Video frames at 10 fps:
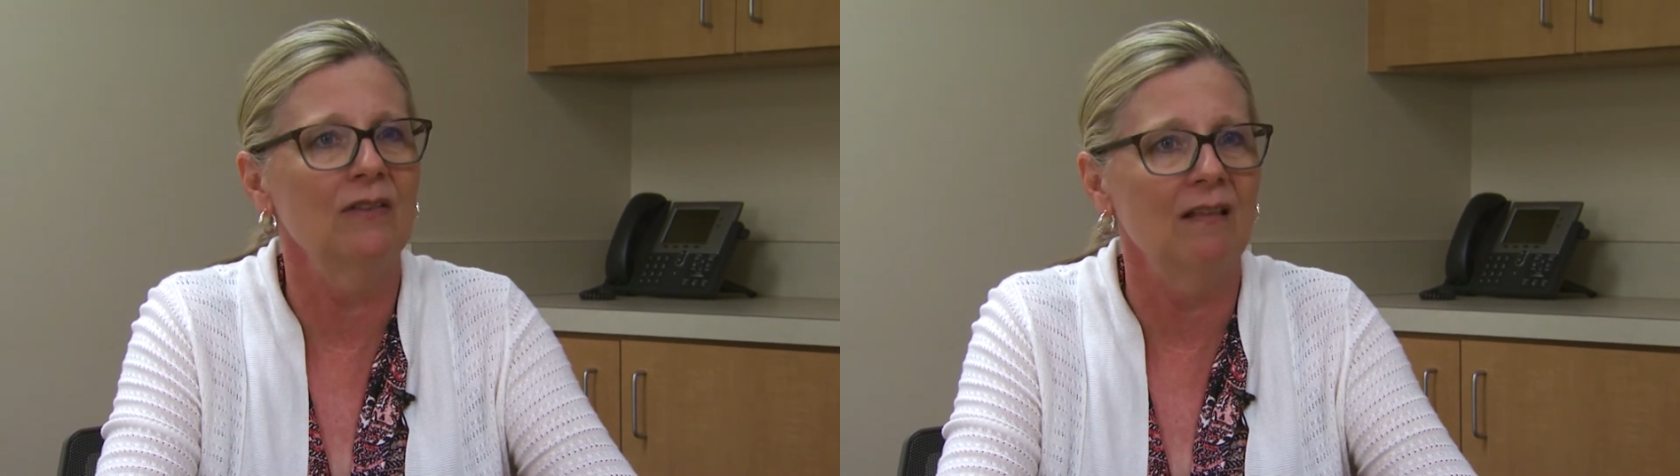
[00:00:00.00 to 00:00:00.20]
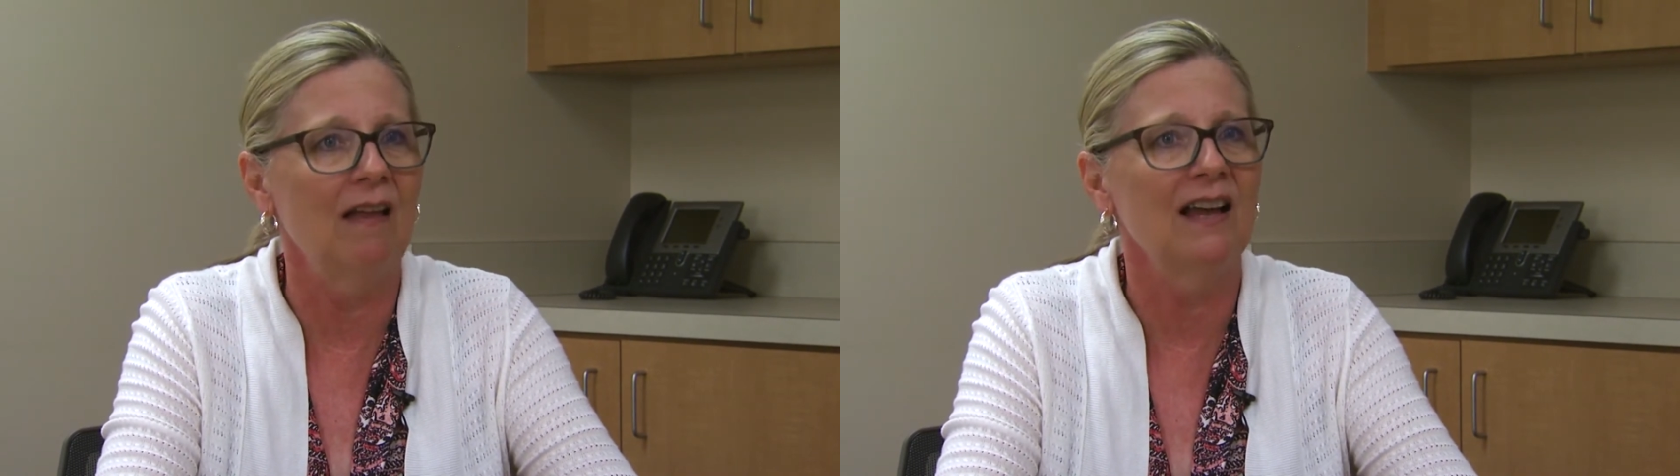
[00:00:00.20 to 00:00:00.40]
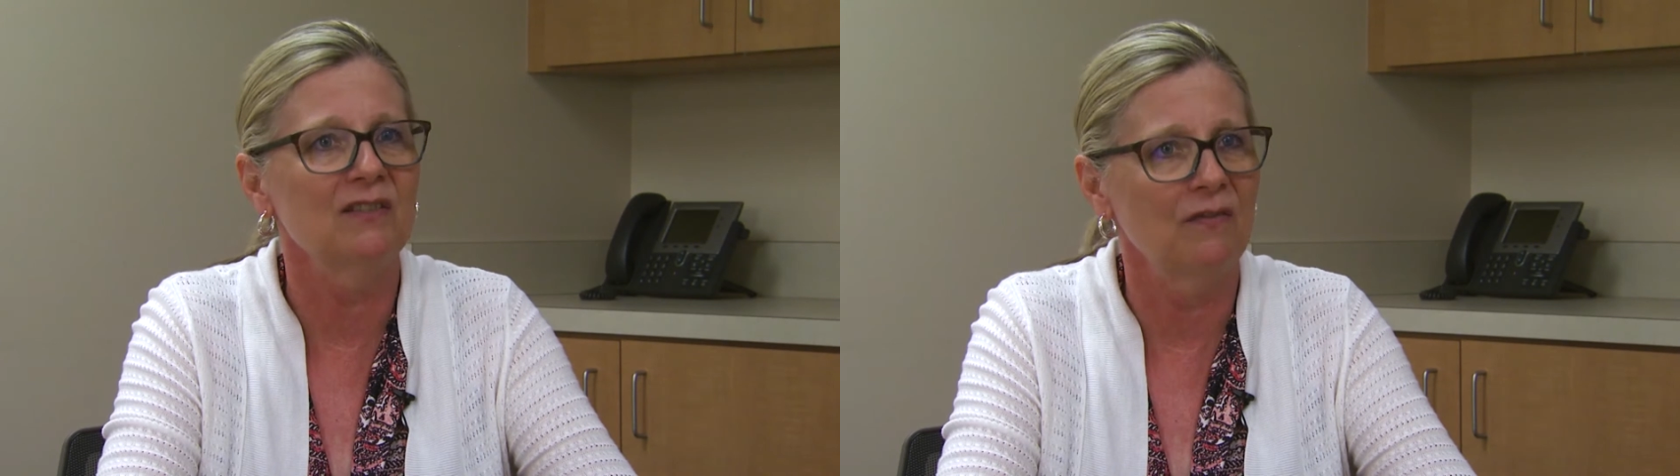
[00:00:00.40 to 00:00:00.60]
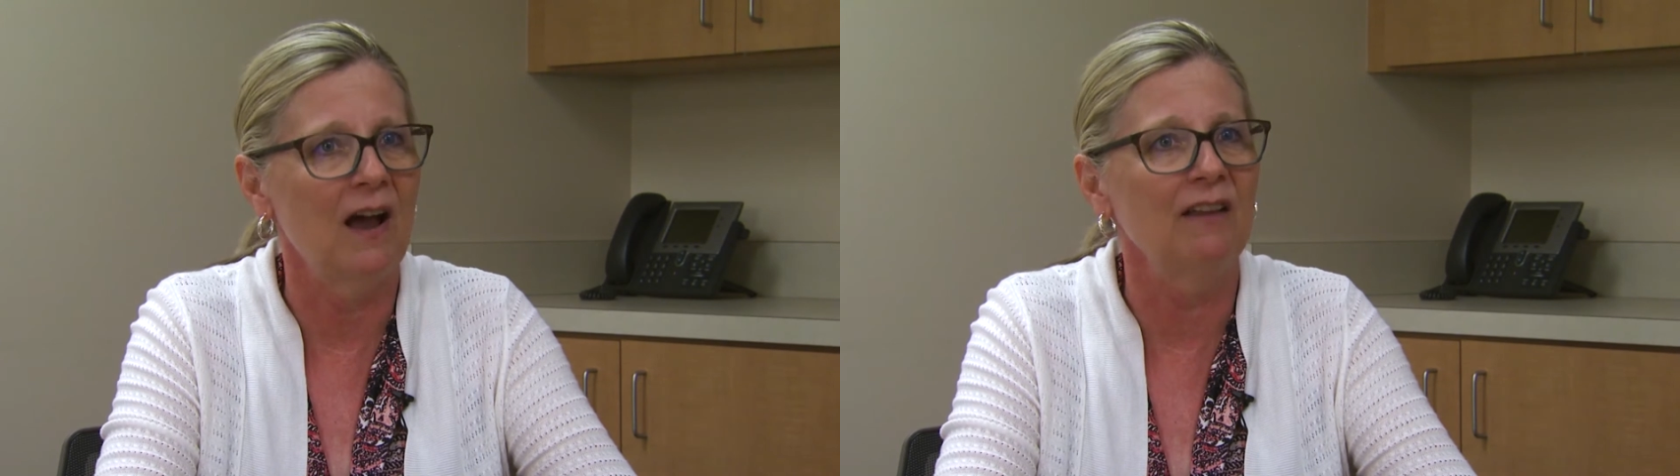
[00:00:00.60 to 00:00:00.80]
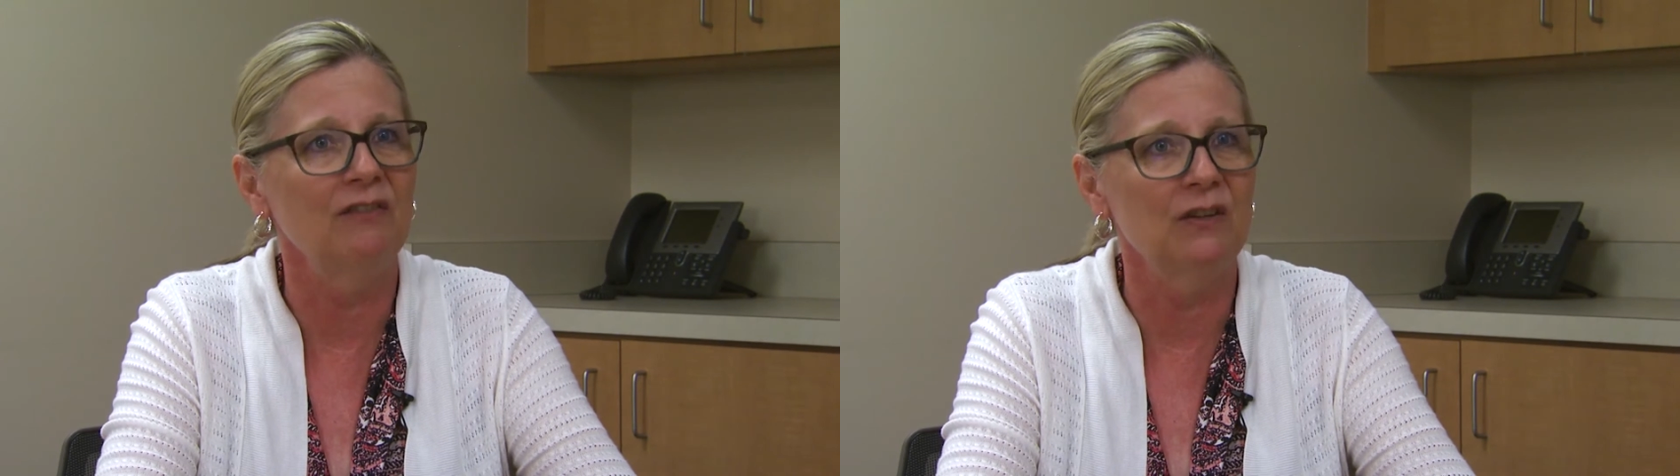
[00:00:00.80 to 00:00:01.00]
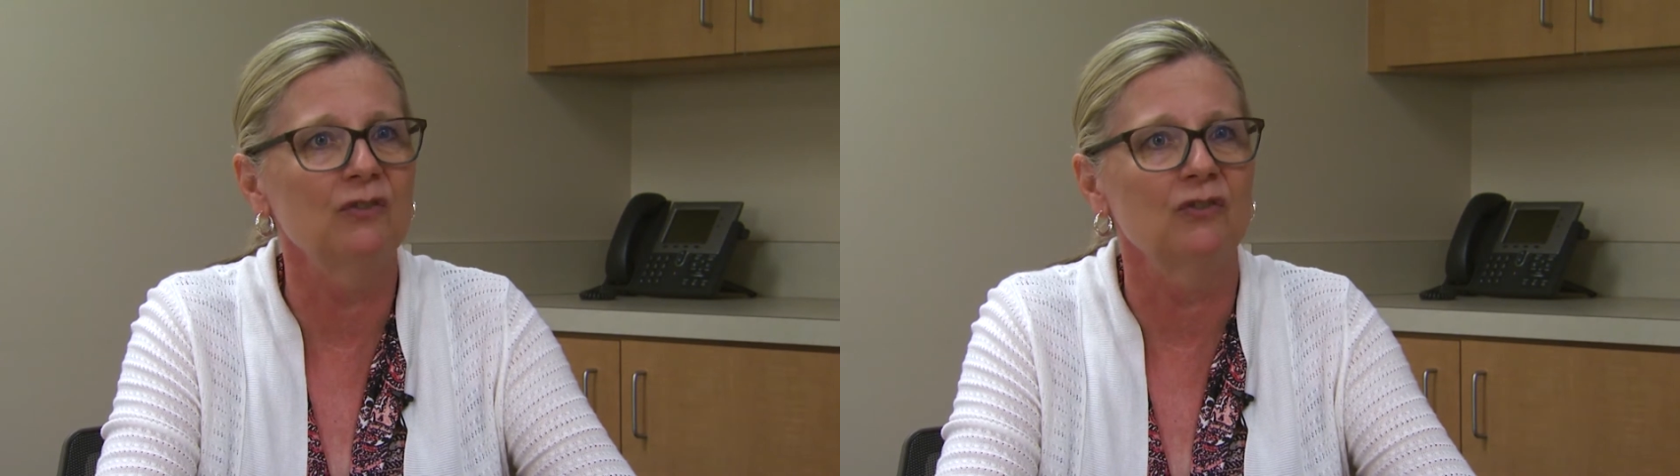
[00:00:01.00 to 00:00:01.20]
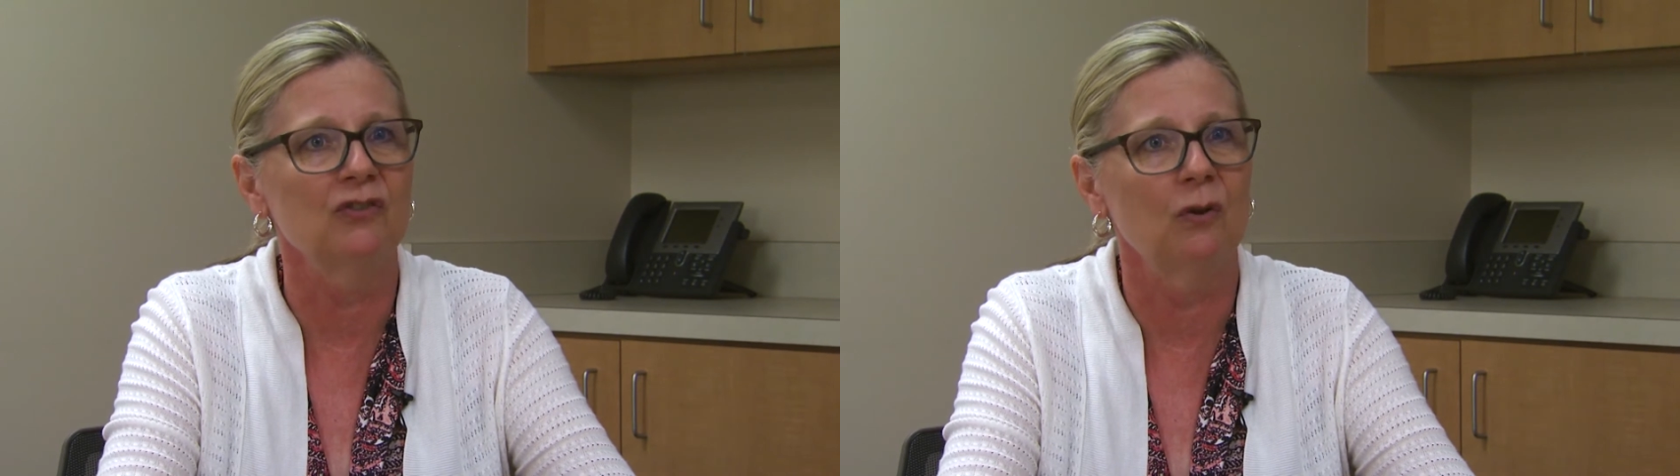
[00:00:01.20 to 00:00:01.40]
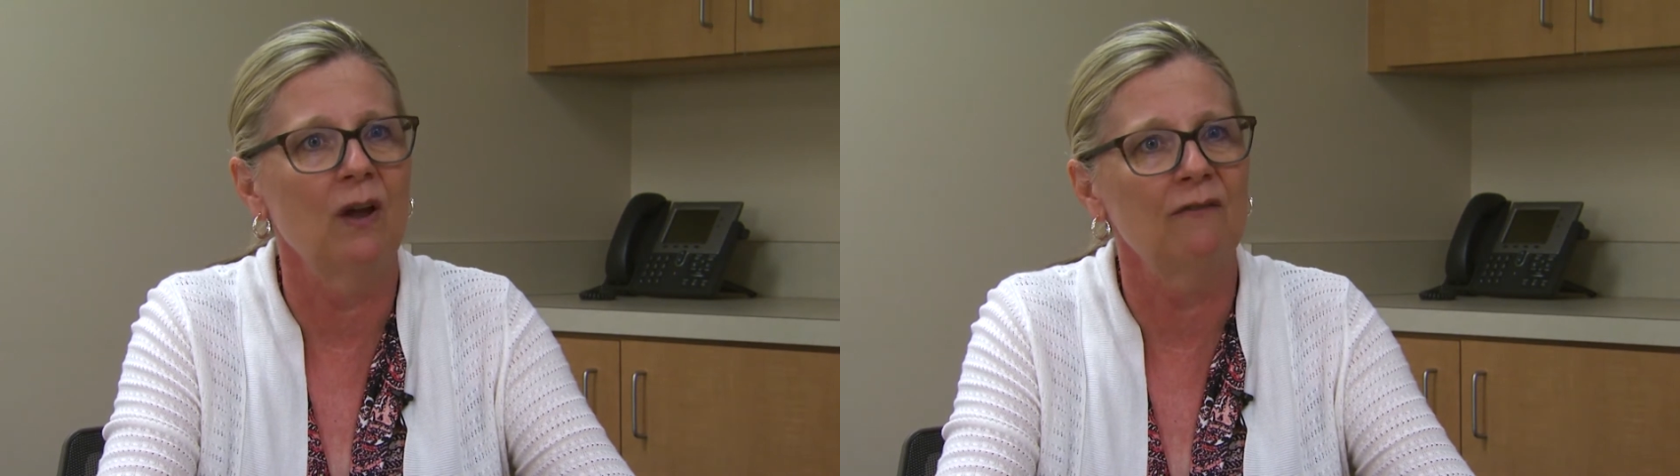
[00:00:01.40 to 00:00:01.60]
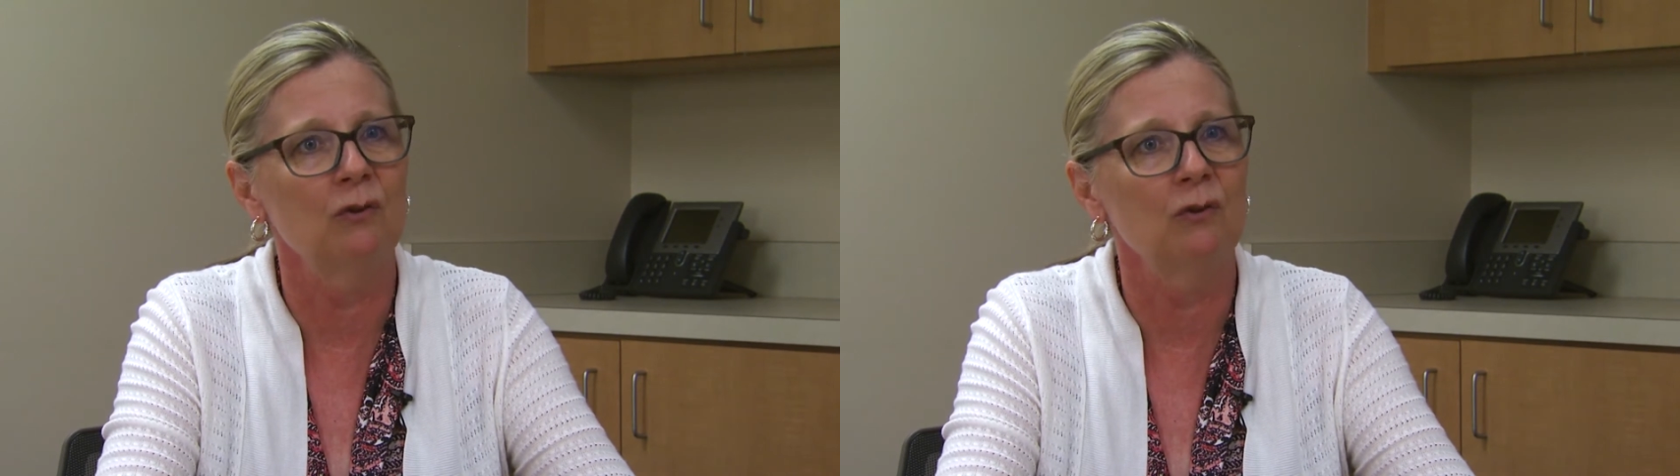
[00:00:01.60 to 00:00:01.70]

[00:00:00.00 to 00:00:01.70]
the last 5 years or so have